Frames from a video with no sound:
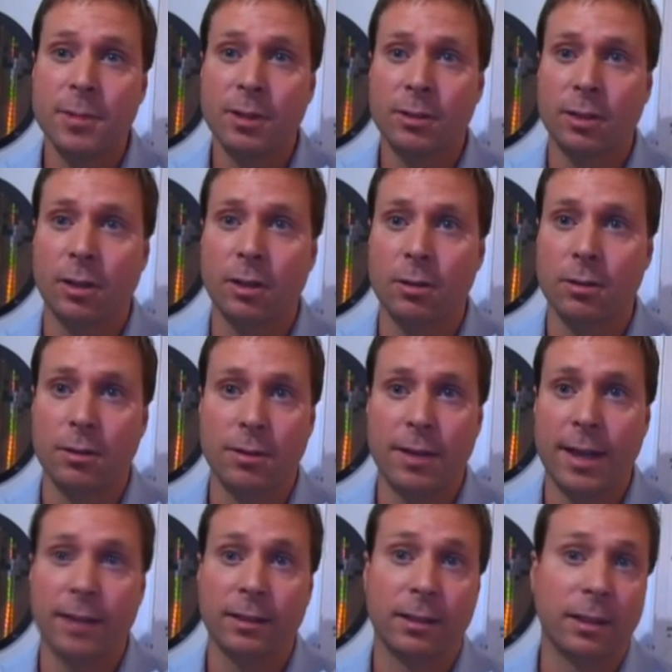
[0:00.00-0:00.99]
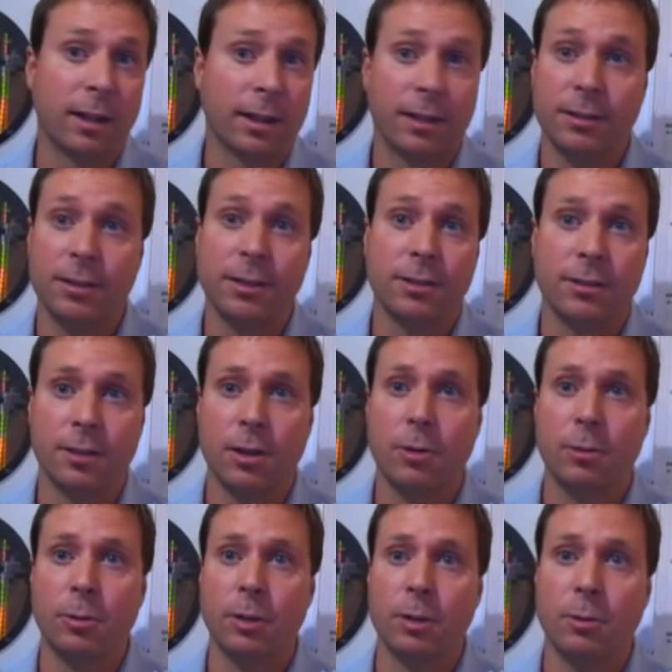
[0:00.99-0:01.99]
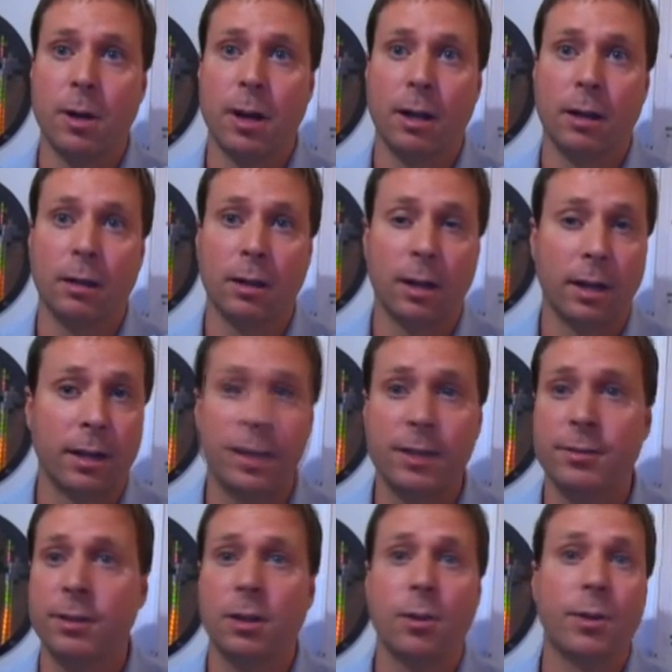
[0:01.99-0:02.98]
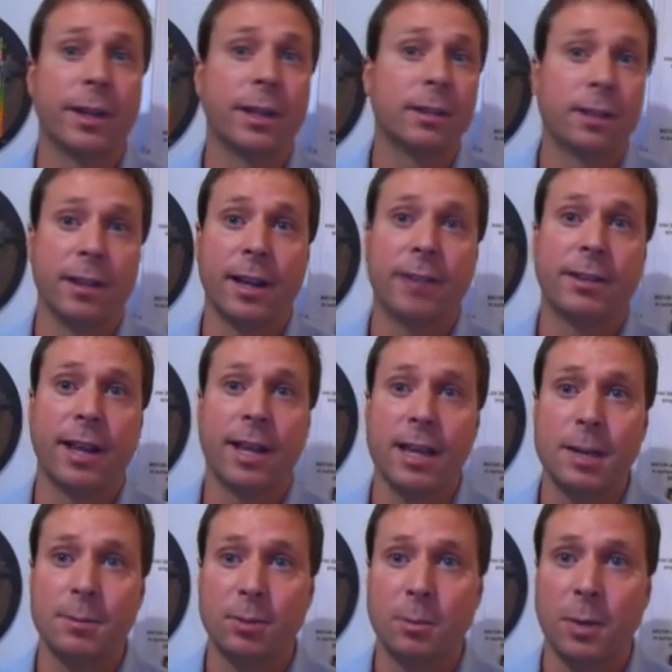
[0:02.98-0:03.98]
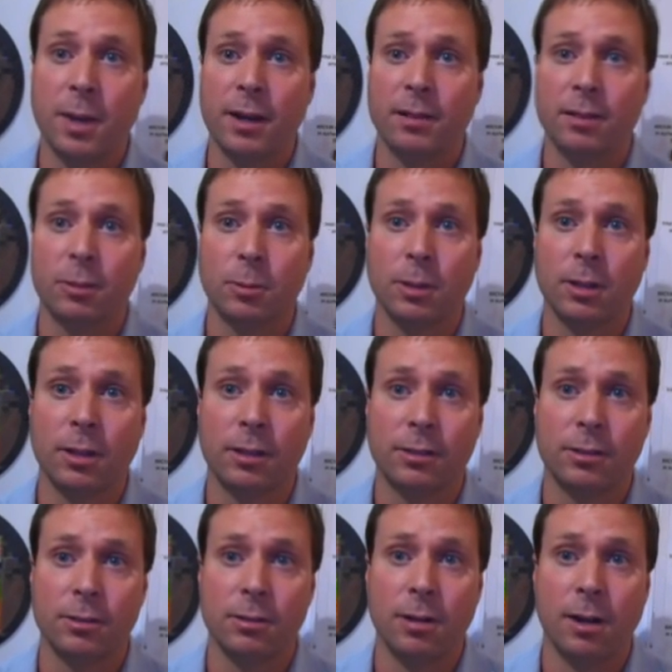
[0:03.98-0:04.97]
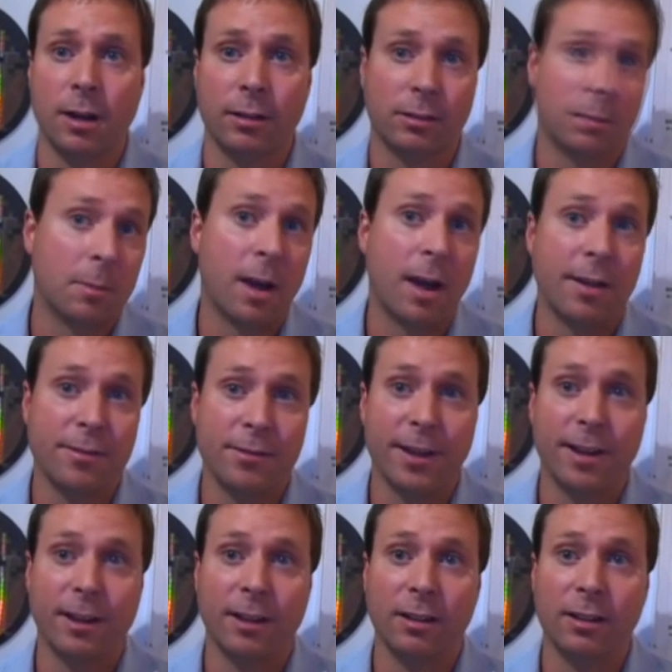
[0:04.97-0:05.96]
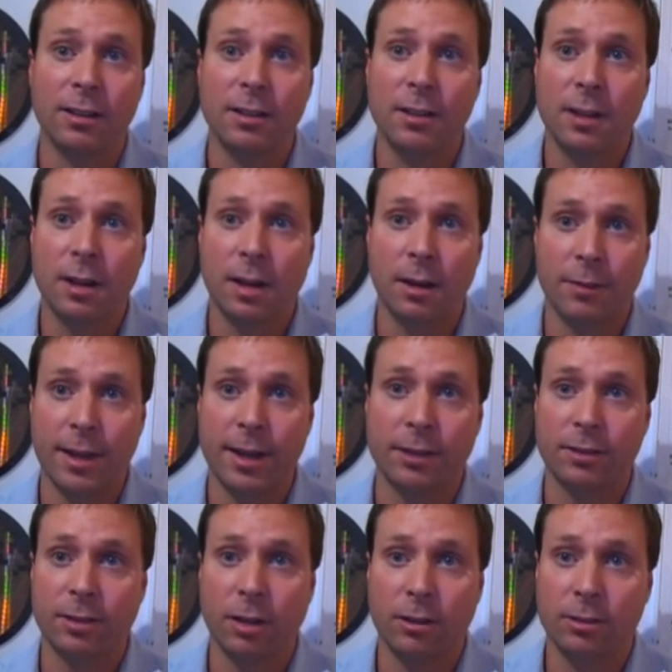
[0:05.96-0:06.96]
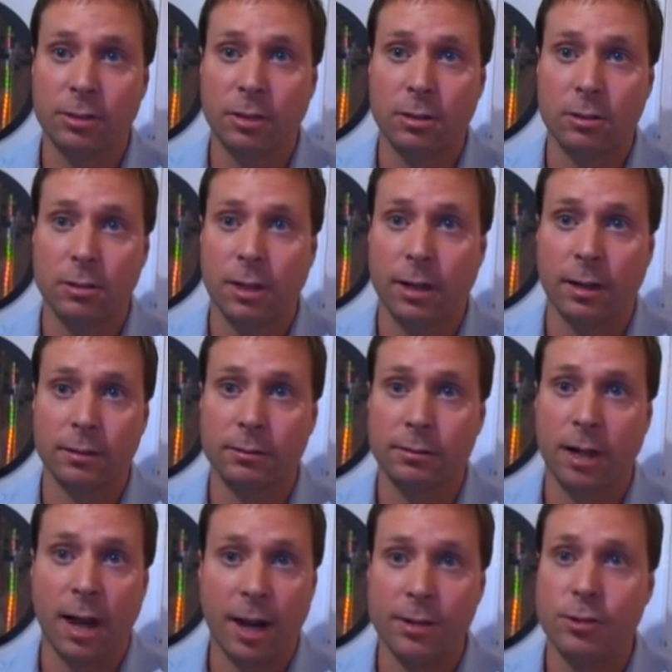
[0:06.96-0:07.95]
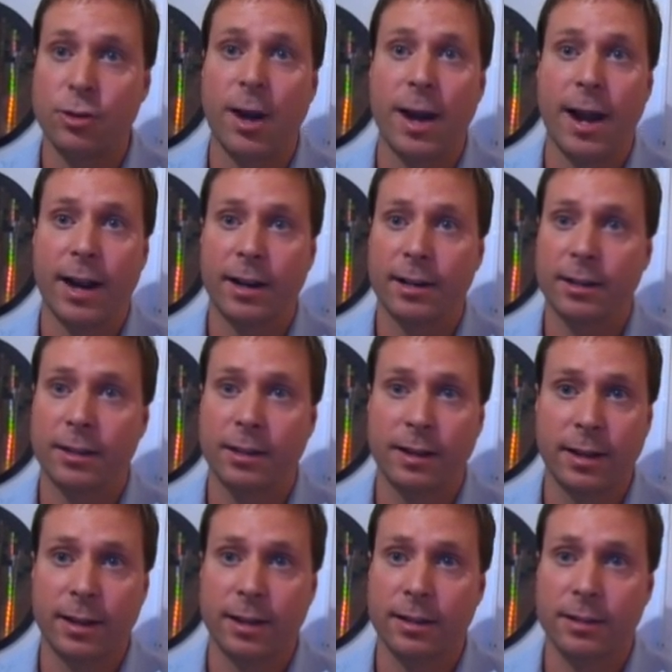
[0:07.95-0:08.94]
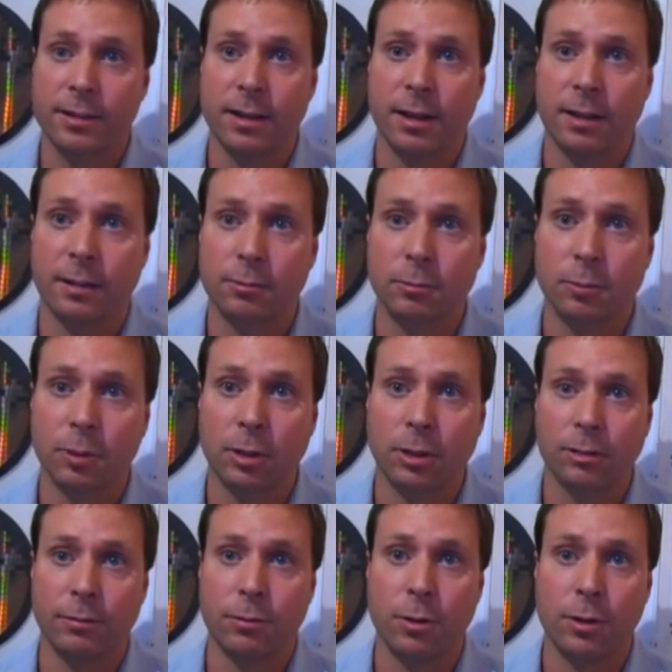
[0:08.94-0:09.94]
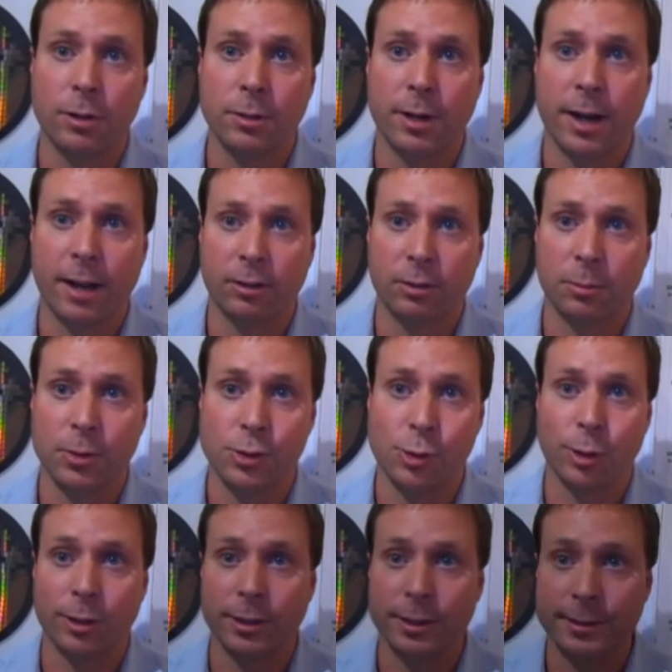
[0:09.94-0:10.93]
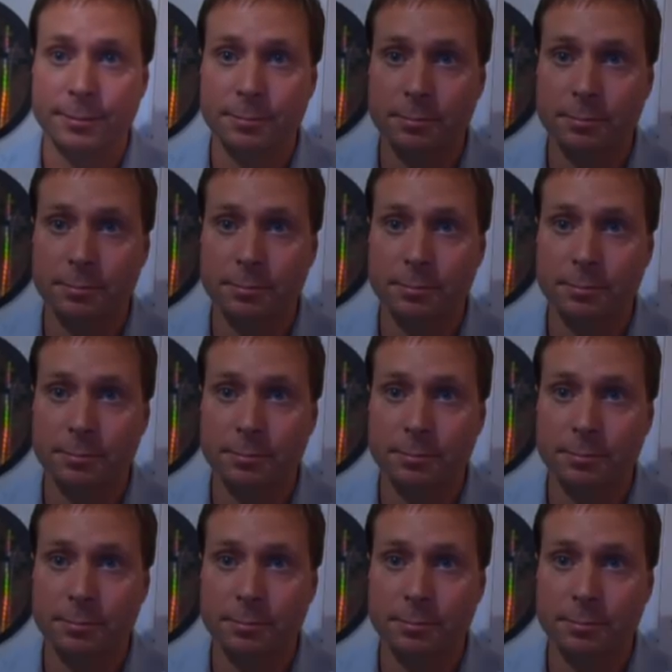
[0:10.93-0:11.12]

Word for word: So that uh, continues to go really well. Uh, even going into the Itanium space as we look to, uh, to Montvale, uh, that is also uh, on track and uh, we're looking forward to an announcement shortly.